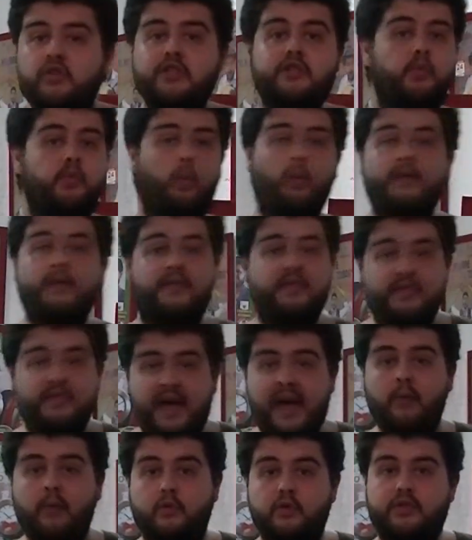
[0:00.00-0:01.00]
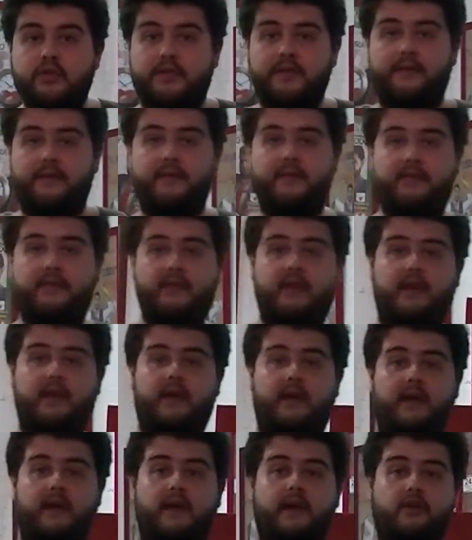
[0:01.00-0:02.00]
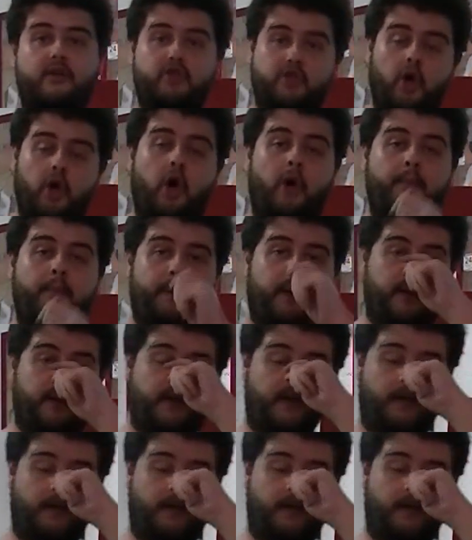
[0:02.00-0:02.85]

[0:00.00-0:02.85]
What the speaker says: it without the top